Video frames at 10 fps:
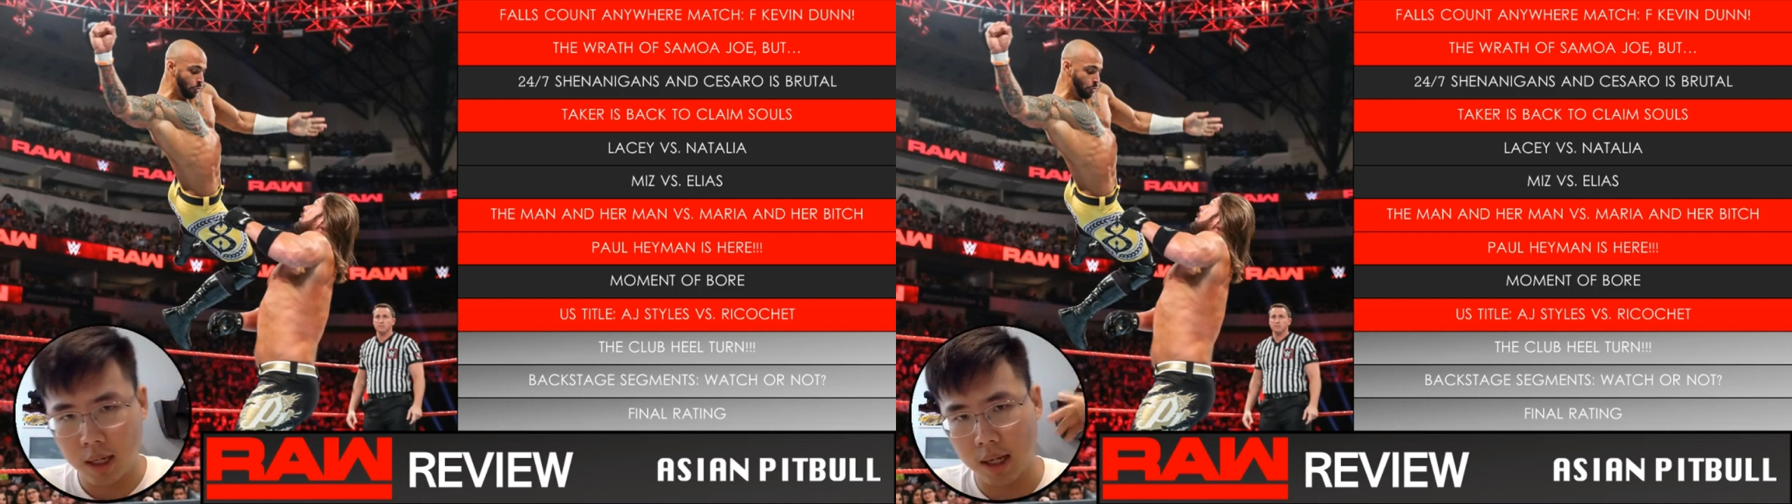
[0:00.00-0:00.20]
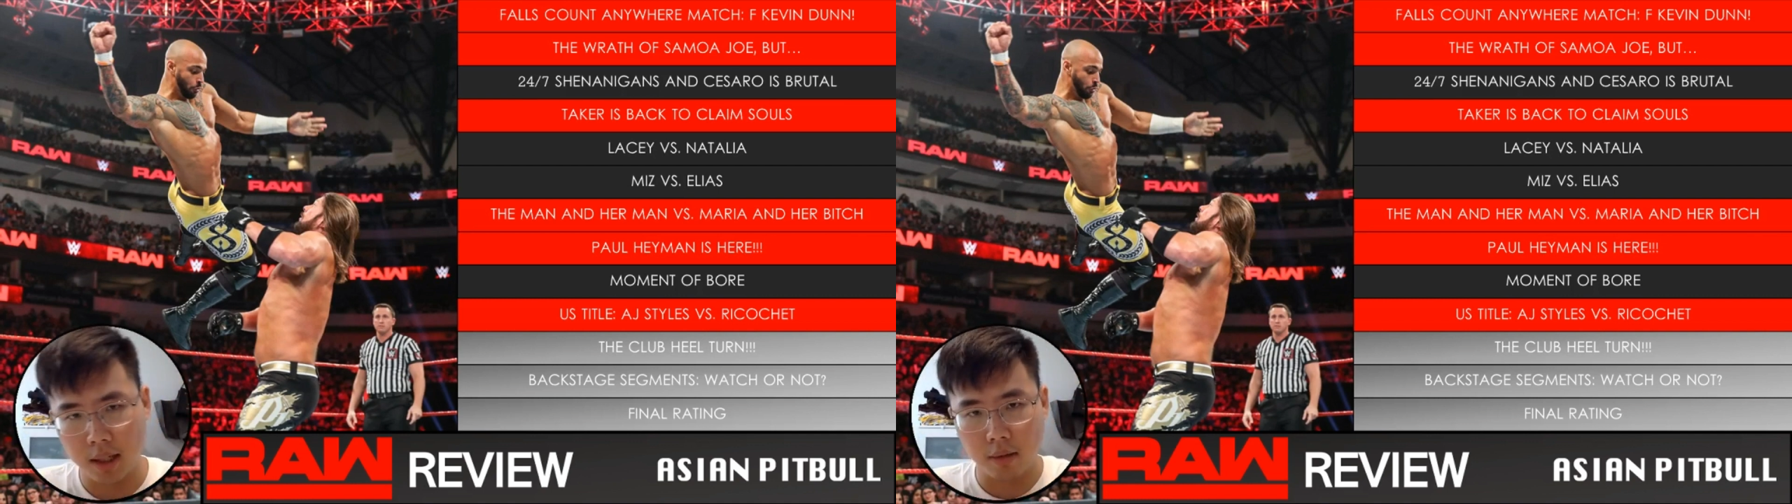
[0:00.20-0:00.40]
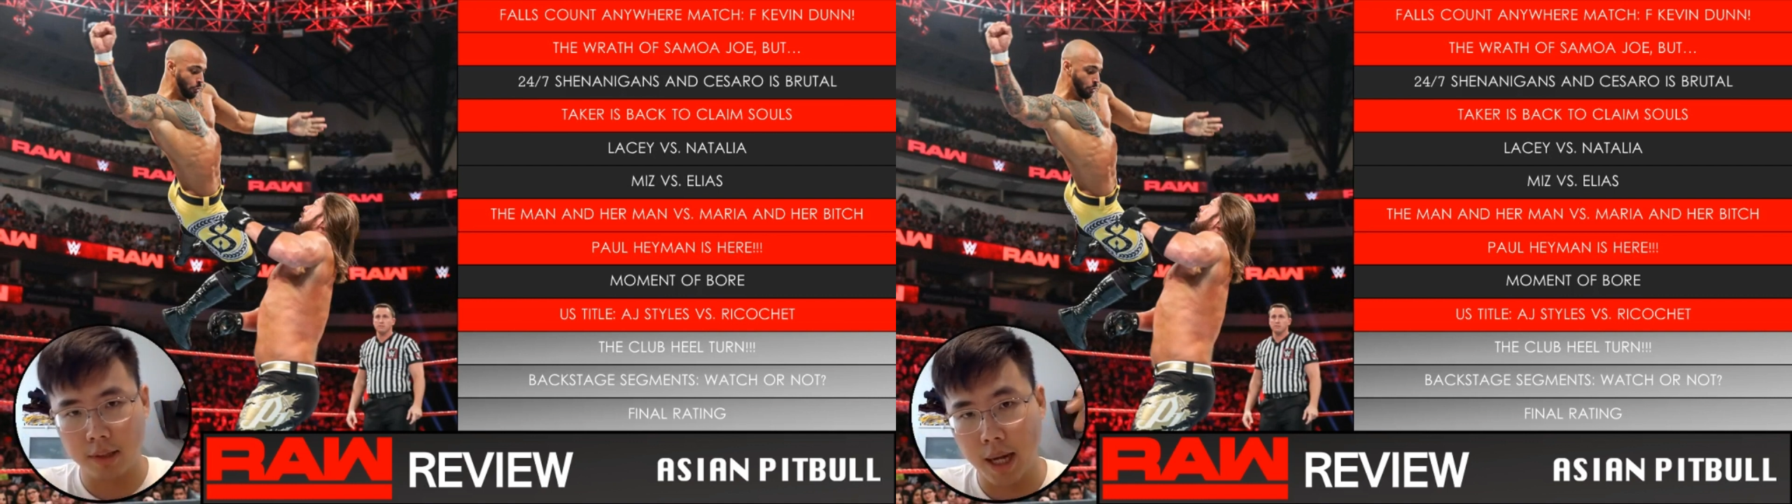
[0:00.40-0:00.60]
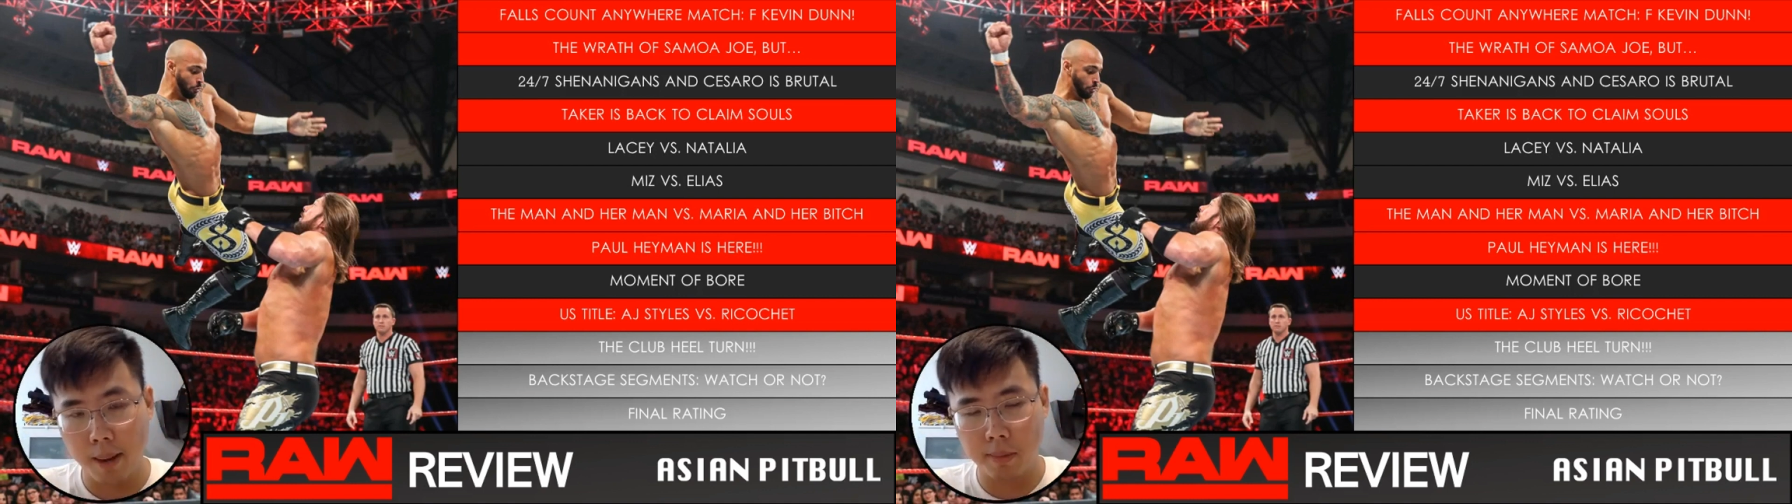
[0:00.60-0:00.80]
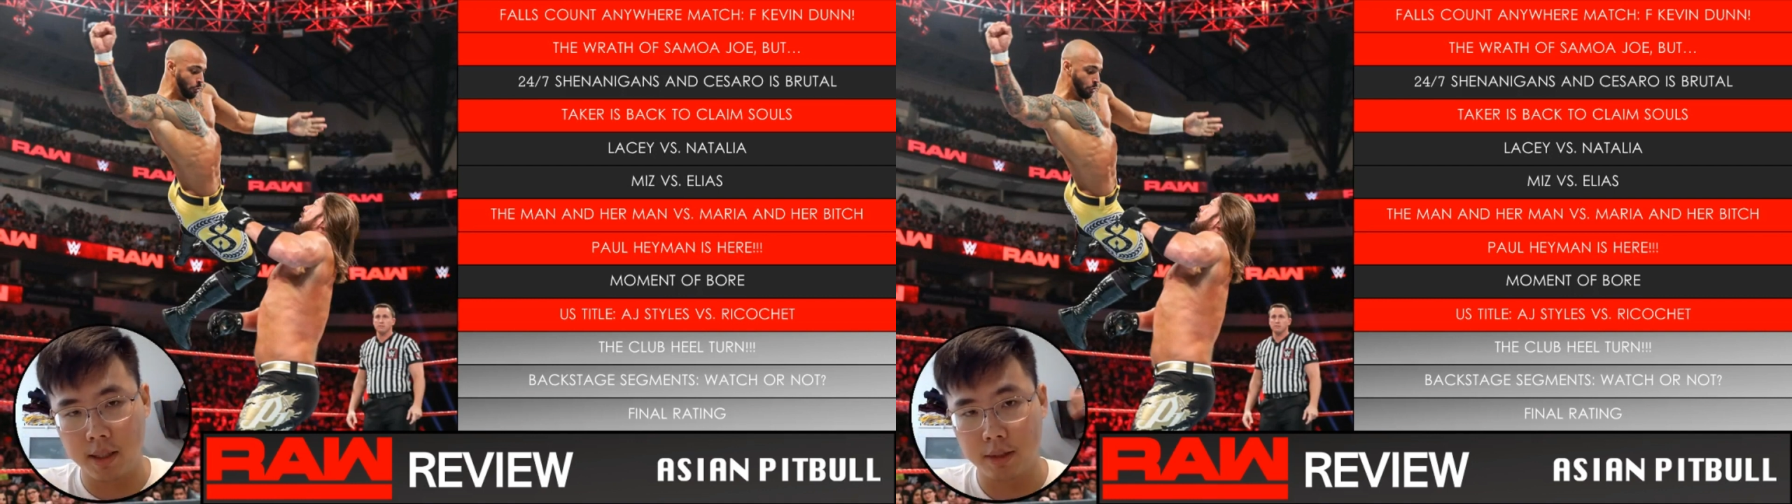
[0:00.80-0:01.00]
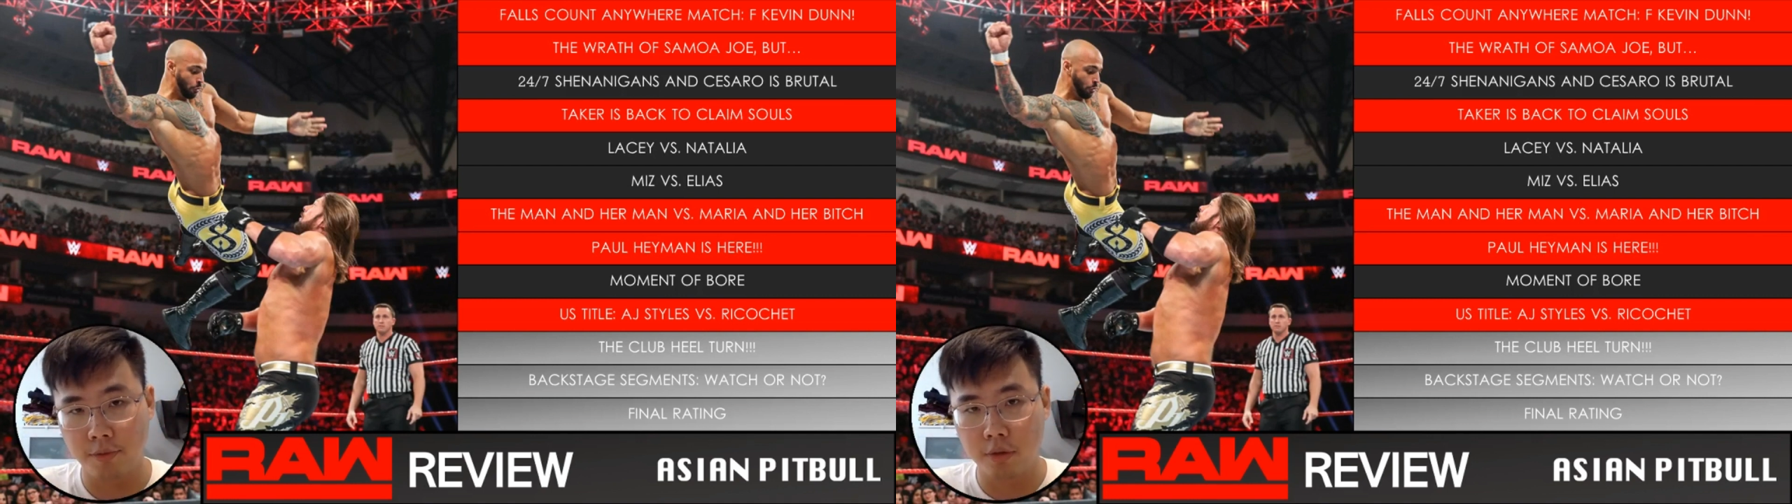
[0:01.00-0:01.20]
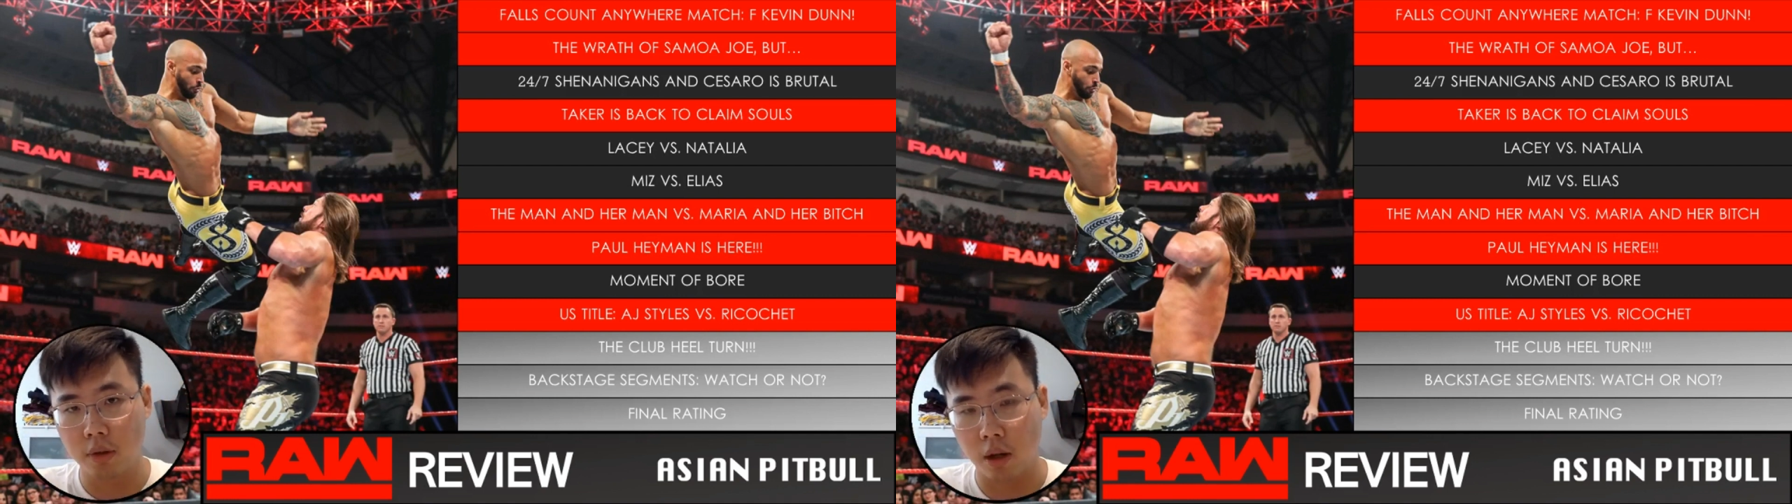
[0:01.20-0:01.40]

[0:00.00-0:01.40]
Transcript: kind of tapped his foot